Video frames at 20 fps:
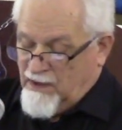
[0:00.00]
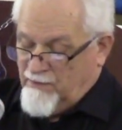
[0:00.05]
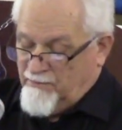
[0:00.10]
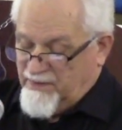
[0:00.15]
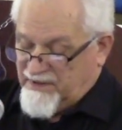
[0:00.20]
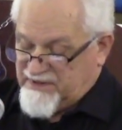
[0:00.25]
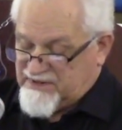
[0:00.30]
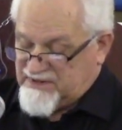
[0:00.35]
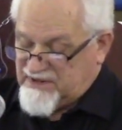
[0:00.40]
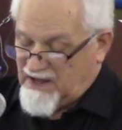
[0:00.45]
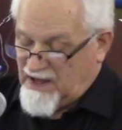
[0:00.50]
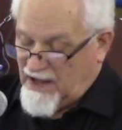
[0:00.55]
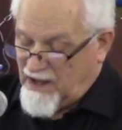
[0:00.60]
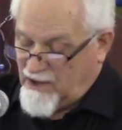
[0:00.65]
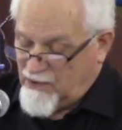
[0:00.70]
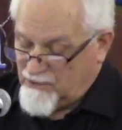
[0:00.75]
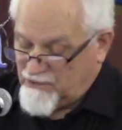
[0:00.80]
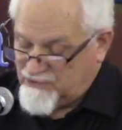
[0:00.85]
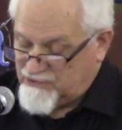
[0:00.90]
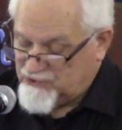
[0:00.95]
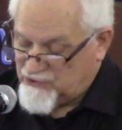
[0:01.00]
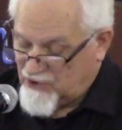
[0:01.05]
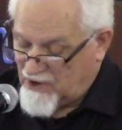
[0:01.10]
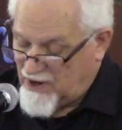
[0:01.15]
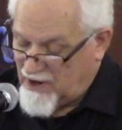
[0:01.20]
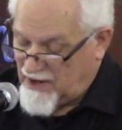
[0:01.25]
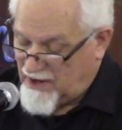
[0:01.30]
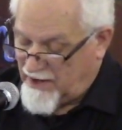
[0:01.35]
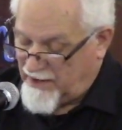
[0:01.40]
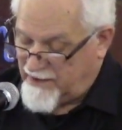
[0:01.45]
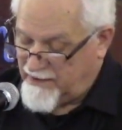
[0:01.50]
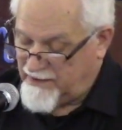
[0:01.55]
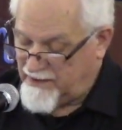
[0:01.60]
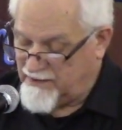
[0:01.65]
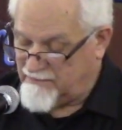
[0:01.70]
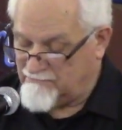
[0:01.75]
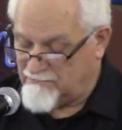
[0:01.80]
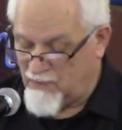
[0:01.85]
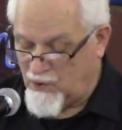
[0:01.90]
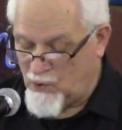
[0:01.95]
But see how dry
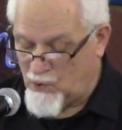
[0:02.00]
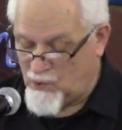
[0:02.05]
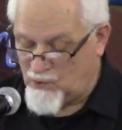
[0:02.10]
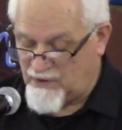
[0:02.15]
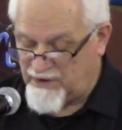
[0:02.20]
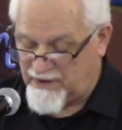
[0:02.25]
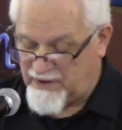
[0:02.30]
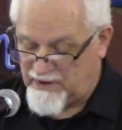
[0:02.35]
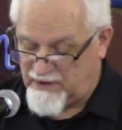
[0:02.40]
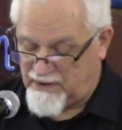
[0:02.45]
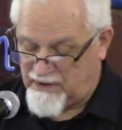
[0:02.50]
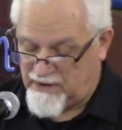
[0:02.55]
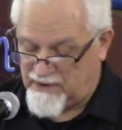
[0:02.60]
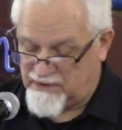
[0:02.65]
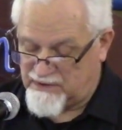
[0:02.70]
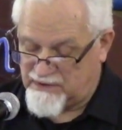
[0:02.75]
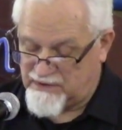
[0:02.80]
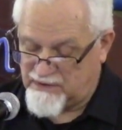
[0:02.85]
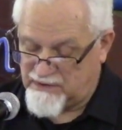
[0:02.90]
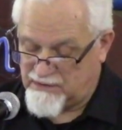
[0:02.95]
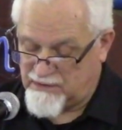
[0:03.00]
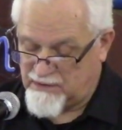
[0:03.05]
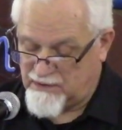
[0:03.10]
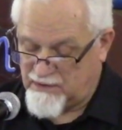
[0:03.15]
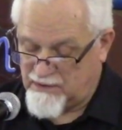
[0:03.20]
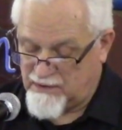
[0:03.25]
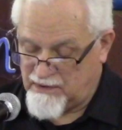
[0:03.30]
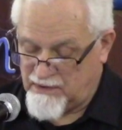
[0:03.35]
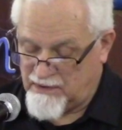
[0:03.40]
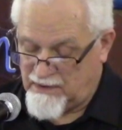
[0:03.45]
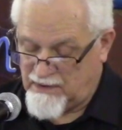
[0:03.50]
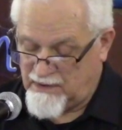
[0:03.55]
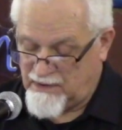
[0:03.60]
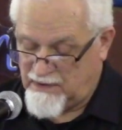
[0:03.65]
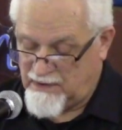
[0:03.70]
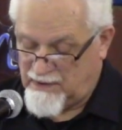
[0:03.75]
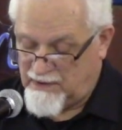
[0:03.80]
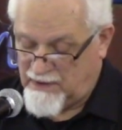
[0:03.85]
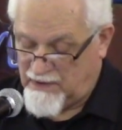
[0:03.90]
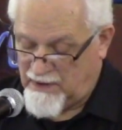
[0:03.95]
and moldy it is.
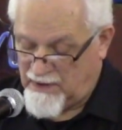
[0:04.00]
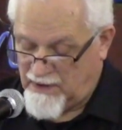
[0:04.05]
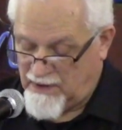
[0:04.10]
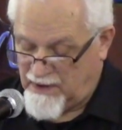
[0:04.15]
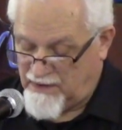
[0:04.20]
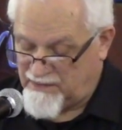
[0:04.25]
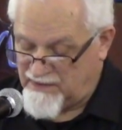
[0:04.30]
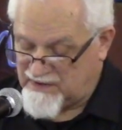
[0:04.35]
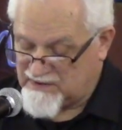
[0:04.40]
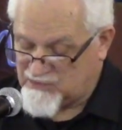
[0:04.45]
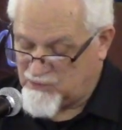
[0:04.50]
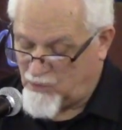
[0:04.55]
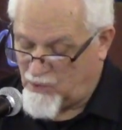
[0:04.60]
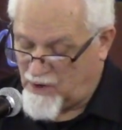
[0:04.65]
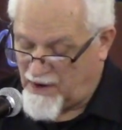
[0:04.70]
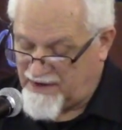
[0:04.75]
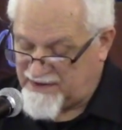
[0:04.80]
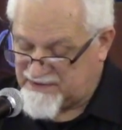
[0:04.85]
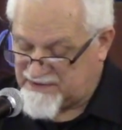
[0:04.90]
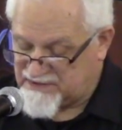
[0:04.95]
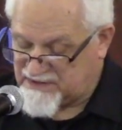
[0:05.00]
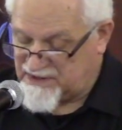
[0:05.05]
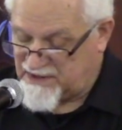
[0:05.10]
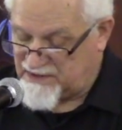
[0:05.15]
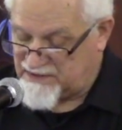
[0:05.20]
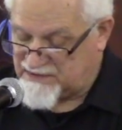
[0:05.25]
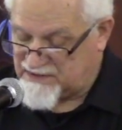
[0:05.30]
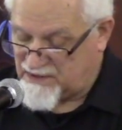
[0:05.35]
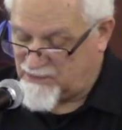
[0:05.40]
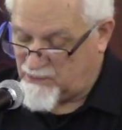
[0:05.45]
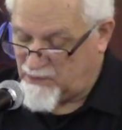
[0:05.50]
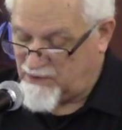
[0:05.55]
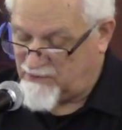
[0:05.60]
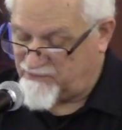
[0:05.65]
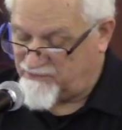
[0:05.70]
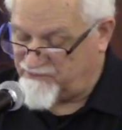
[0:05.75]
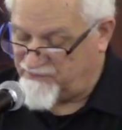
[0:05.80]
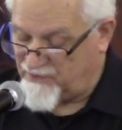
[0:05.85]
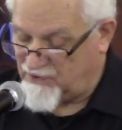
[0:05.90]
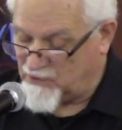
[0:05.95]
And these wineskins that we
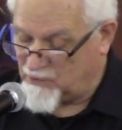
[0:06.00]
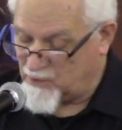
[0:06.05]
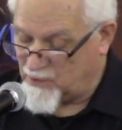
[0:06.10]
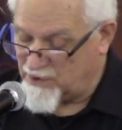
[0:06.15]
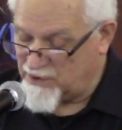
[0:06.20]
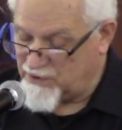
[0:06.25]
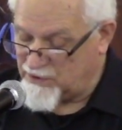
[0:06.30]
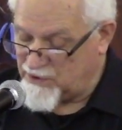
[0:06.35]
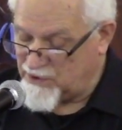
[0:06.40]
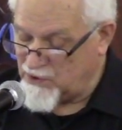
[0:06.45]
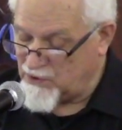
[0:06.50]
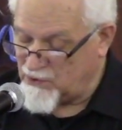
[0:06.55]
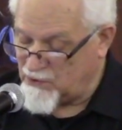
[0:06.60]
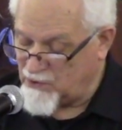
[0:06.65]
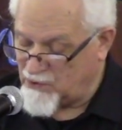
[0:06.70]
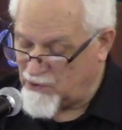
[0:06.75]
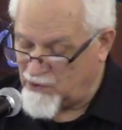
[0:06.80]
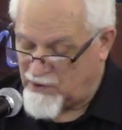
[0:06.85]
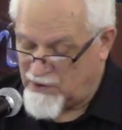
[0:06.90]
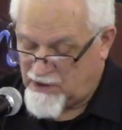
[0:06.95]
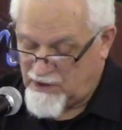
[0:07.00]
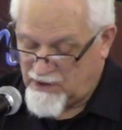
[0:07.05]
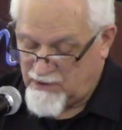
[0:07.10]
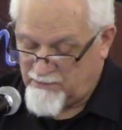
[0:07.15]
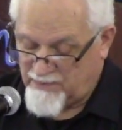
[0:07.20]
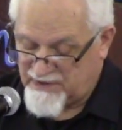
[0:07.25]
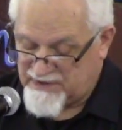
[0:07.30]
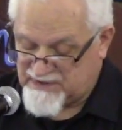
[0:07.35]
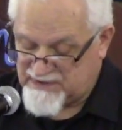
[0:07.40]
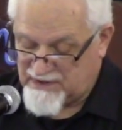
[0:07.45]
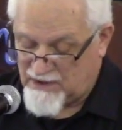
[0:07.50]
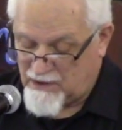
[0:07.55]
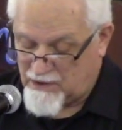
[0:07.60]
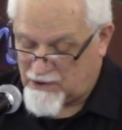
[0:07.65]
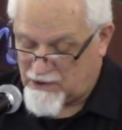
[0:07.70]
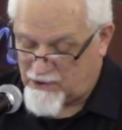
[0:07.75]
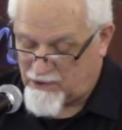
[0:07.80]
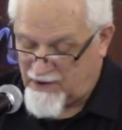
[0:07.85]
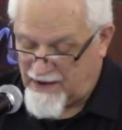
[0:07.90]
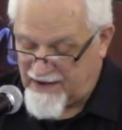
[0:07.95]
filled were new, but see how
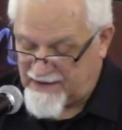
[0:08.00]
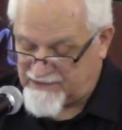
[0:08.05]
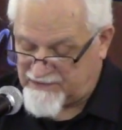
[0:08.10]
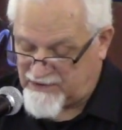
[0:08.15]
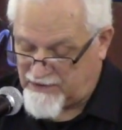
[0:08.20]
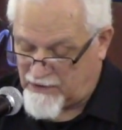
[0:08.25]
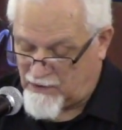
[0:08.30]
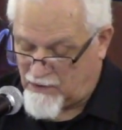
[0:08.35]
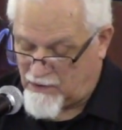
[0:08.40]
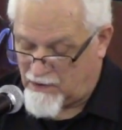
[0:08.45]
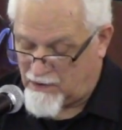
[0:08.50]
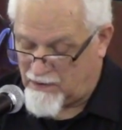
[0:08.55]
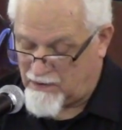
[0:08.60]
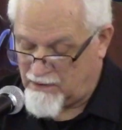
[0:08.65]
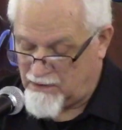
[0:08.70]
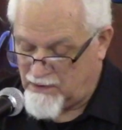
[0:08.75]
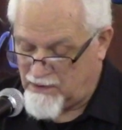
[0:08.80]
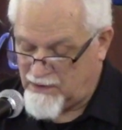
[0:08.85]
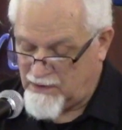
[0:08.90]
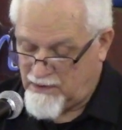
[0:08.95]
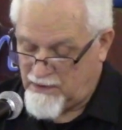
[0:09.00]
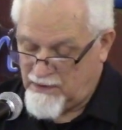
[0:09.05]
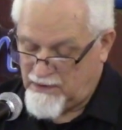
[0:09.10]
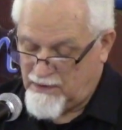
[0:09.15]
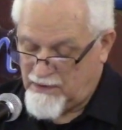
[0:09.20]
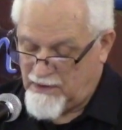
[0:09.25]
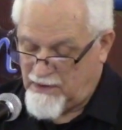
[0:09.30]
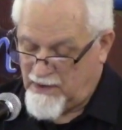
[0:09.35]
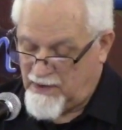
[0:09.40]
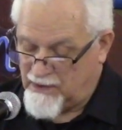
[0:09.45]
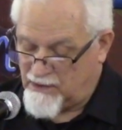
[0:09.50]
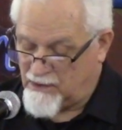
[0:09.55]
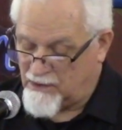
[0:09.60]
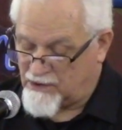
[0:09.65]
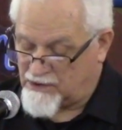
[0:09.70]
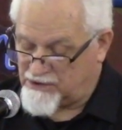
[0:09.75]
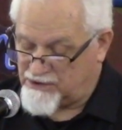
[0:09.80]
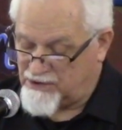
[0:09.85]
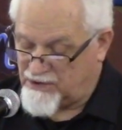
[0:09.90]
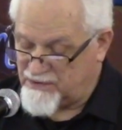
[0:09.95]
cracked they are. And
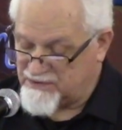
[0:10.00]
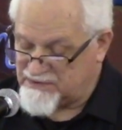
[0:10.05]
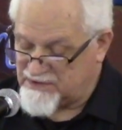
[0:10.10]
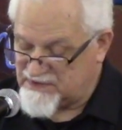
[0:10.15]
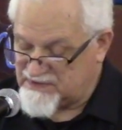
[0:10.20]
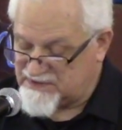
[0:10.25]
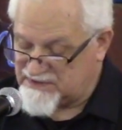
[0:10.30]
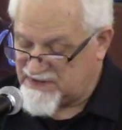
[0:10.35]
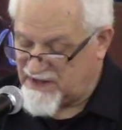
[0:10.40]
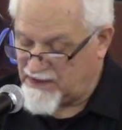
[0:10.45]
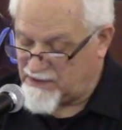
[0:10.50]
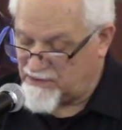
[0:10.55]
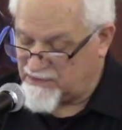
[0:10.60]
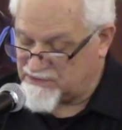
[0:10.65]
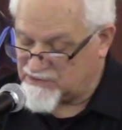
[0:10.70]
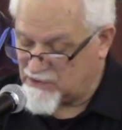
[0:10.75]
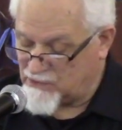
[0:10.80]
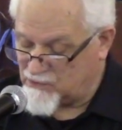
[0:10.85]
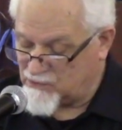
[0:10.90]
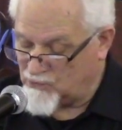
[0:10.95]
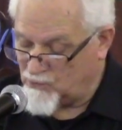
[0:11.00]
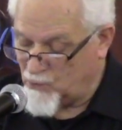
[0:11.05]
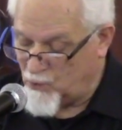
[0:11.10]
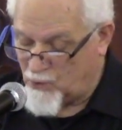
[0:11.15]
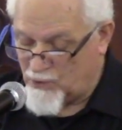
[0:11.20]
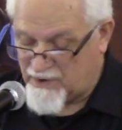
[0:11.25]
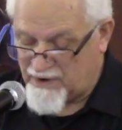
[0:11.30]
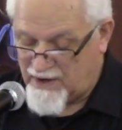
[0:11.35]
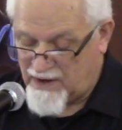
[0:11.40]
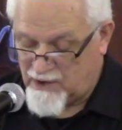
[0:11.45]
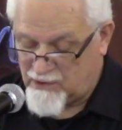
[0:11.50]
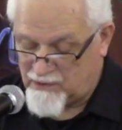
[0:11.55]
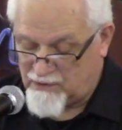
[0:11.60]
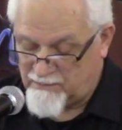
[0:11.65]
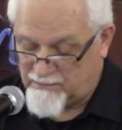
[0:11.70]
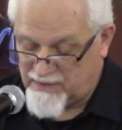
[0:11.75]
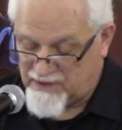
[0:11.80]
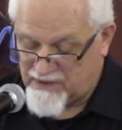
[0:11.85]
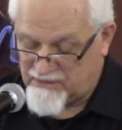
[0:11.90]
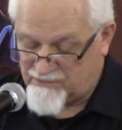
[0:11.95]
our clothes and sandals are worn
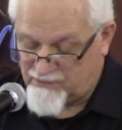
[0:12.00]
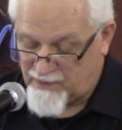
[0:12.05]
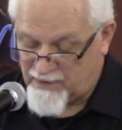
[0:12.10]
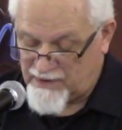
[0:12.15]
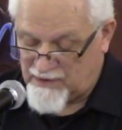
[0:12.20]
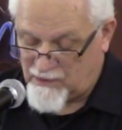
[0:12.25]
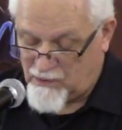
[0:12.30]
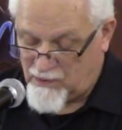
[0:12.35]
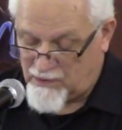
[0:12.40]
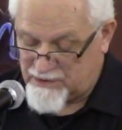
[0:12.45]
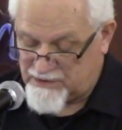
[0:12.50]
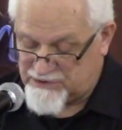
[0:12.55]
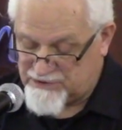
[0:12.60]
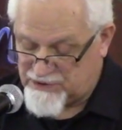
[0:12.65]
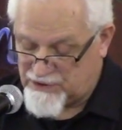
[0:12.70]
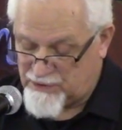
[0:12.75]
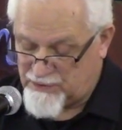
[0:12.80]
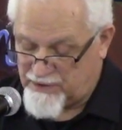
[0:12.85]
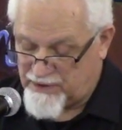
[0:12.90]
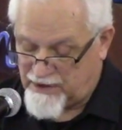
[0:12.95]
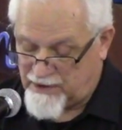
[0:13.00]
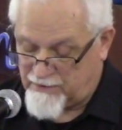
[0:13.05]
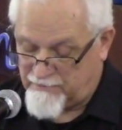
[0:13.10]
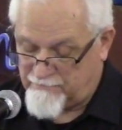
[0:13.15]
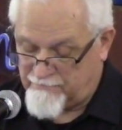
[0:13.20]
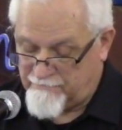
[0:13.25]
out by the very long journey.